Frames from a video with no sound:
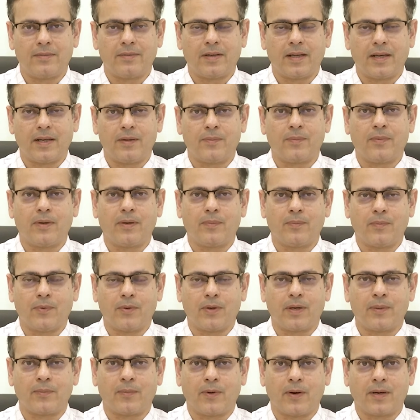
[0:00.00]
very
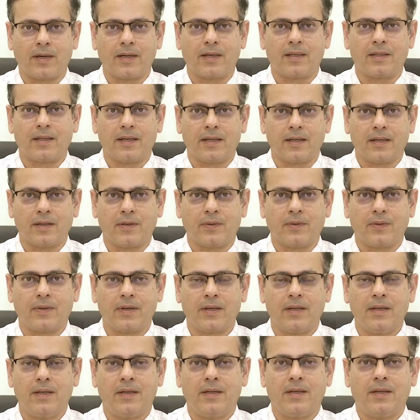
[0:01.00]
more important than
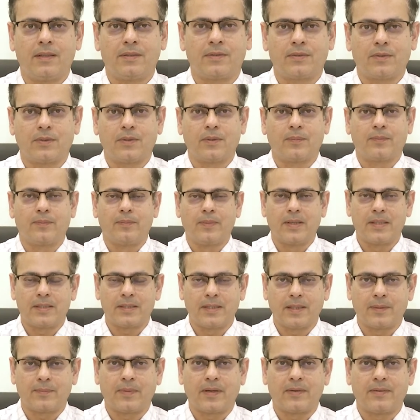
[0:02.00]
cure. So, the
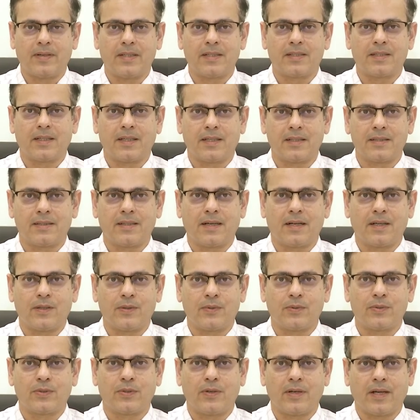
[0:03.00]
basic prevention is that
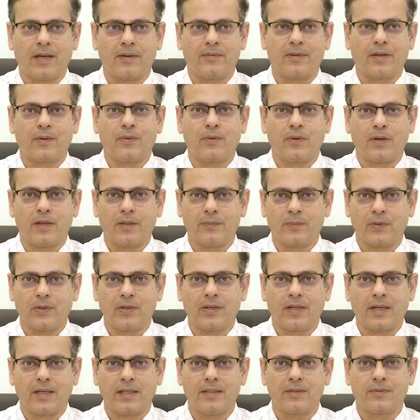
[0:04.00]
you should have a good
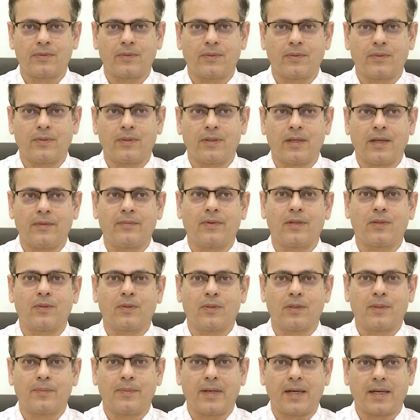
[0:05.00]
immunity. So, even though
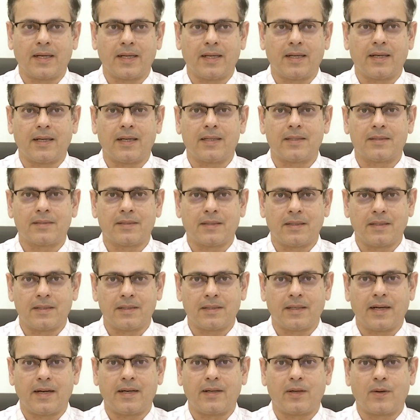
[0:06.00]
the bacteria is
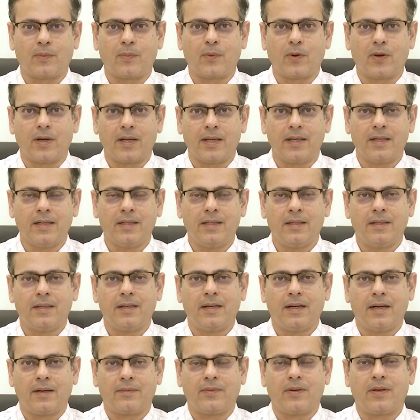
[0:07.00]
inside your body,
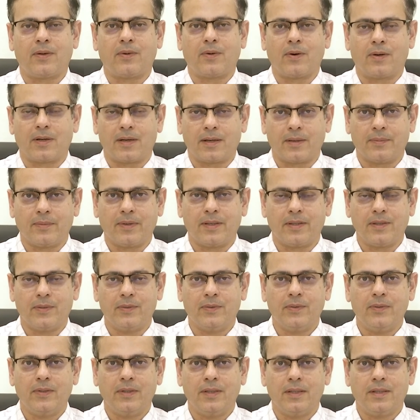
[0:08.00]
it will not trouble
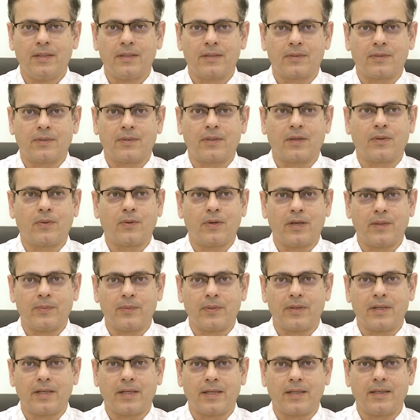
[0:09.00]
you. So, the good
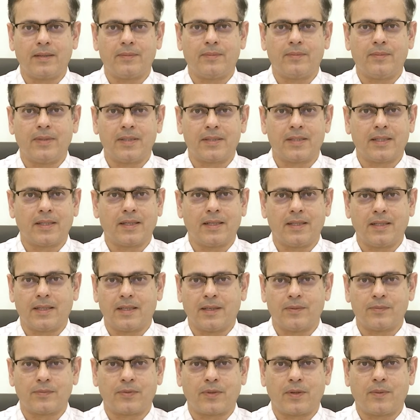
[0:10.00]
immunity basically
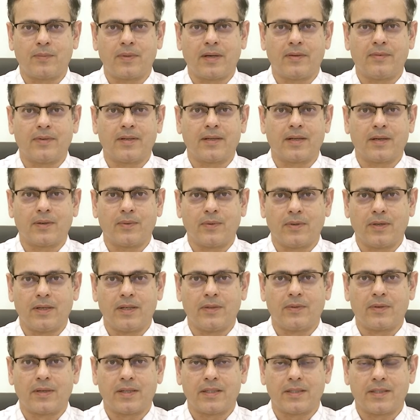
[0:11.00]
comes from having a good
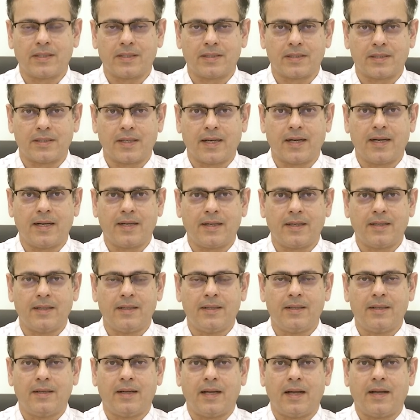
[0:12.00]
nutritious diet,
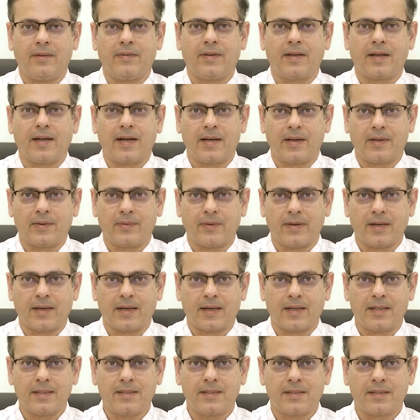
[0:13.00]
having adequate
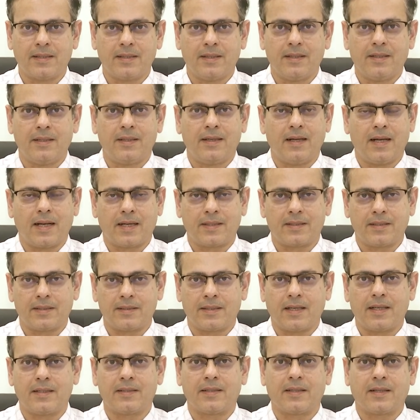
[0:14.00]
rest,
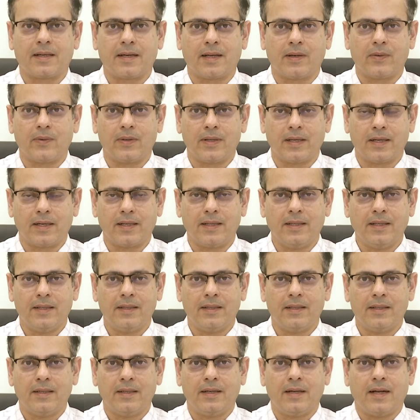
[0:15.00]
exercising regularly
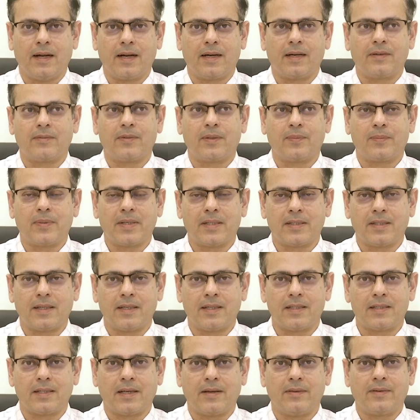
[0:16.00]
and if the patient
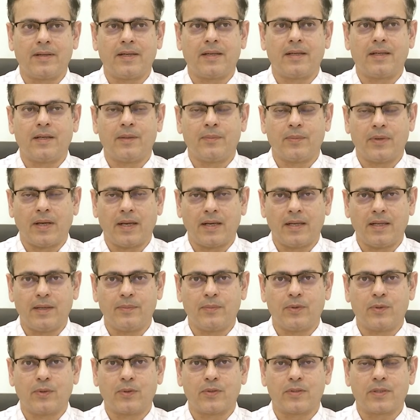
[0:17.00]
is having any
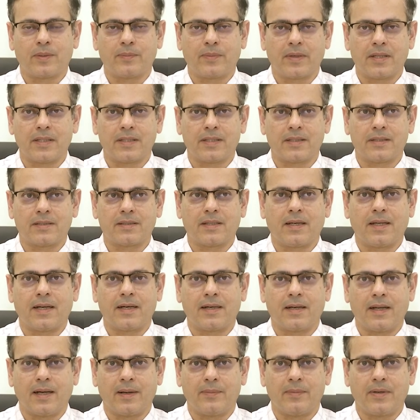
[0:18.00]
immunosuppressions
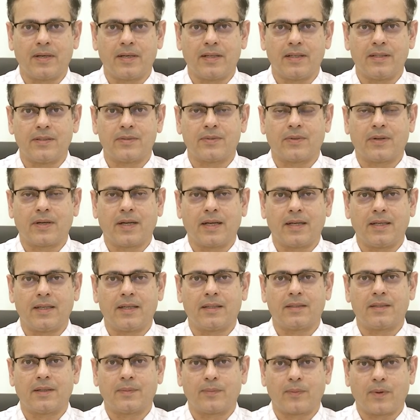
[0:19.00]
like diabetes or any
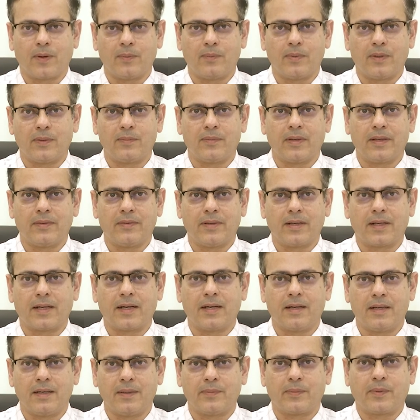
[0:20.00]
other problem liver
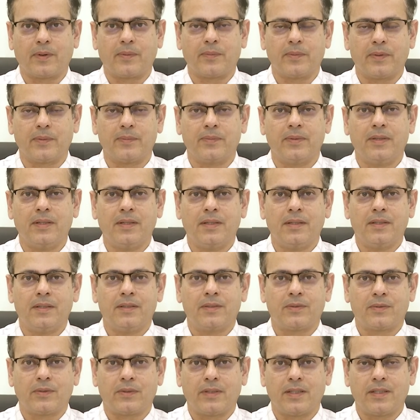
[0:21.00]
kidney problem
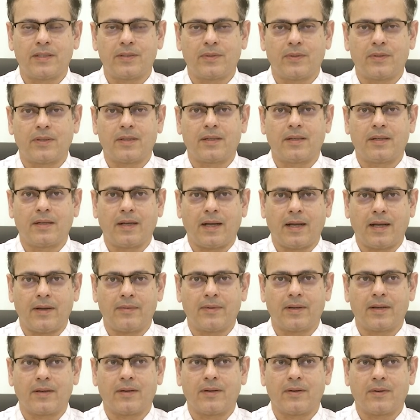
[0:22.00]
so they should have
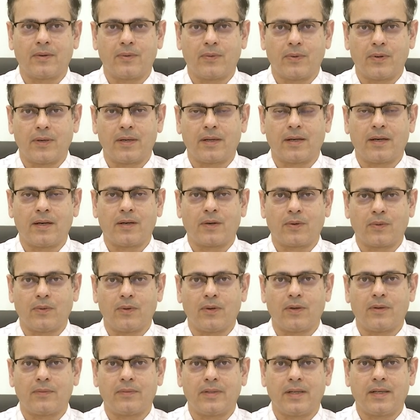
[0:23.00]
a good
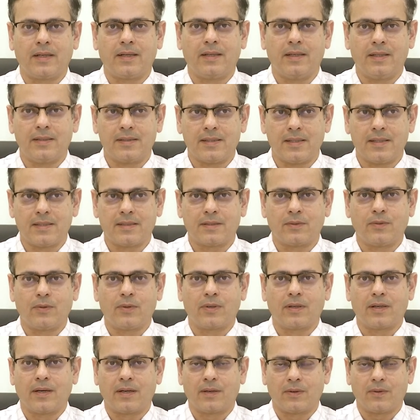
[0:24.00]
control of that disease
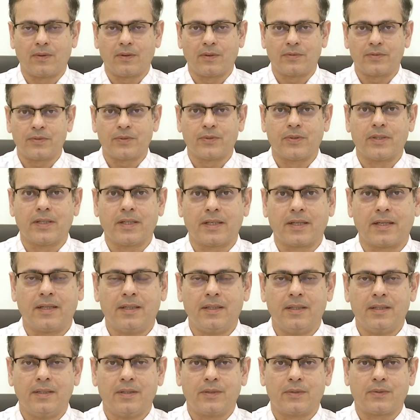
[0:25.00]
good control of sugar
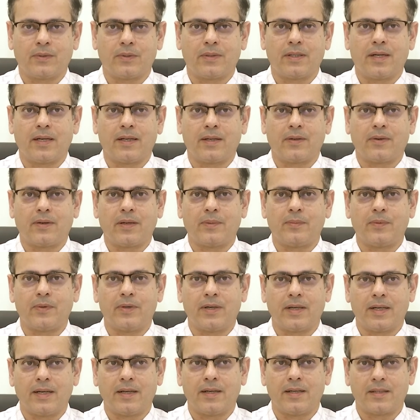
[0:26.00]
so that your
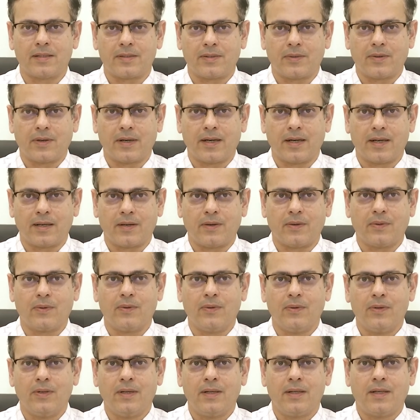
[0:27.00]
immunity does not get
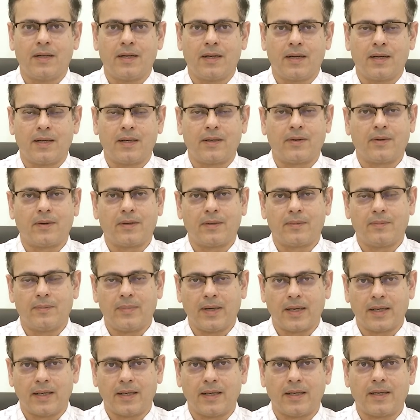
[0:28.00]
low and your
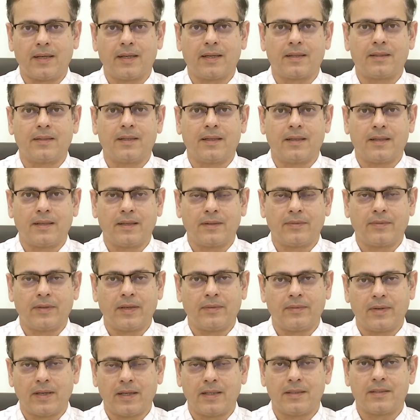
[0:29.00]
bacteria then if
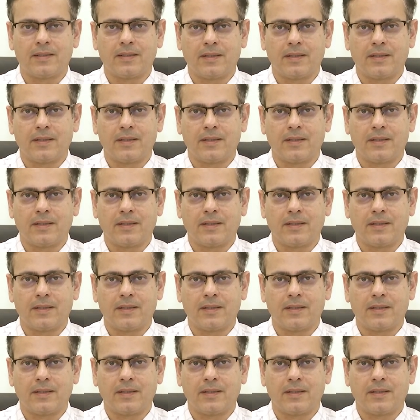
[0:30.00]
even it's